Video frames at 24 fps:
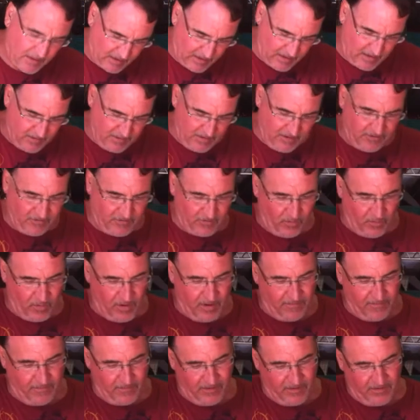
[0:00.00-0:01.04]
Again, these are
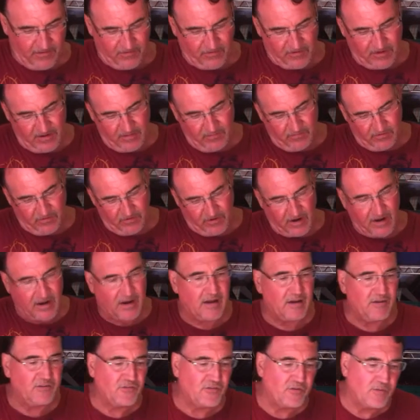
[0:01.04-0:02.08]
roughly the same
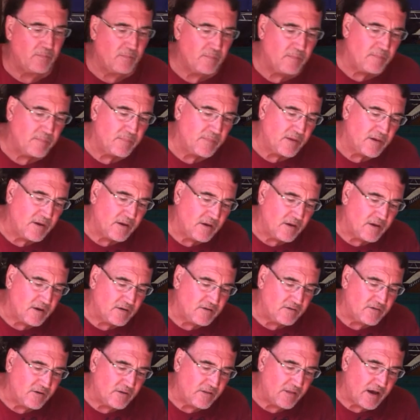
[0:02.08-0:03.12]
size.
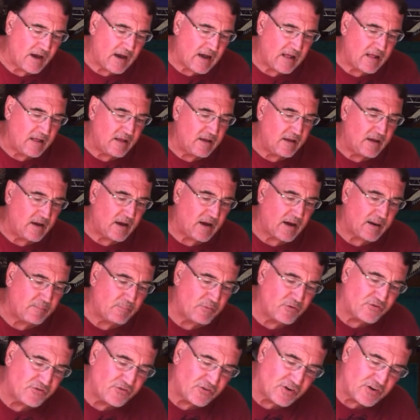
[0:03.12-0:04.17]
Do the high
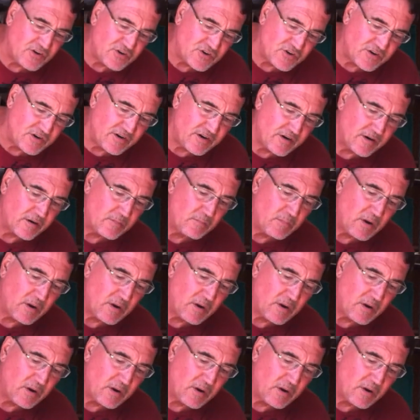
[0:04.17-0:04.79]
precision here